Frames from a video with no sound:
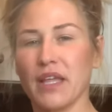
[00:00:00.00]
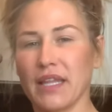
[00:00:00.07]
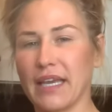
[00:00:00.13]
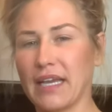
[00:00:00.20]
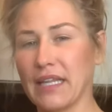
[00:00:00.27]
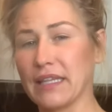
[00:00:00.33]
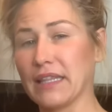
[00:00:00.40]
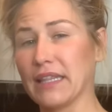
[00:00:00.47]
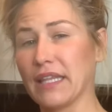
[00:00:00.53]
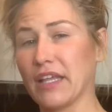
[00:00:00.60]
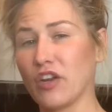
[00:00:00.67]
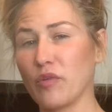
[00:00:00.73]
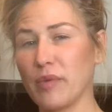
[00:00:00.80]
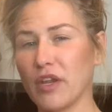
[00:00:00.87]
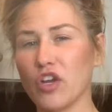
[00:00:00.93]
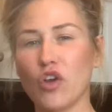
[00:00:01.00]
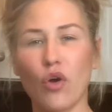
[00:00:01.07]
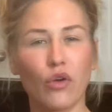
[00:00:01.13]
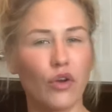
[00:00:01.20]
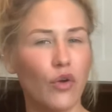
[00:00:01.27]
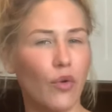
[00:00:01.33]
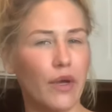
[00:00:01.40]
like a little bit of
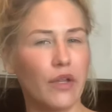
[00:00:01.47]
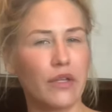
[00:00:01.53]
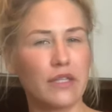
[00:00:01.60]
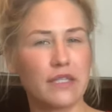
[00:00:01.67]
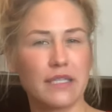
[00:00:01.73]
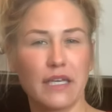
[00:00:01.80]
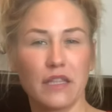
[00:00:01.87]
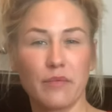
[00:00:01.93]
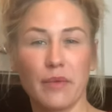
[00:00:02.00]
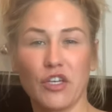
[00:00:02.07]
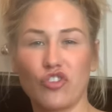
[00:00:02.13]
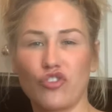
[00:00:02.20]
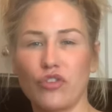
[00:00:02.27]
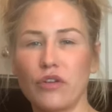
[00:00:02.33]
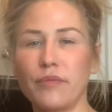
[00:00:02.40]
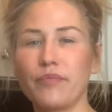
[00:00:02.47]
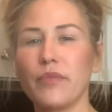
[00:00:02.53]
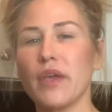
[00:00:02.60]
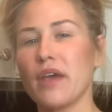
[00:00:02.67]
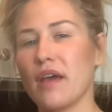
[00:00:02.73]
coconut oil inside the mixture.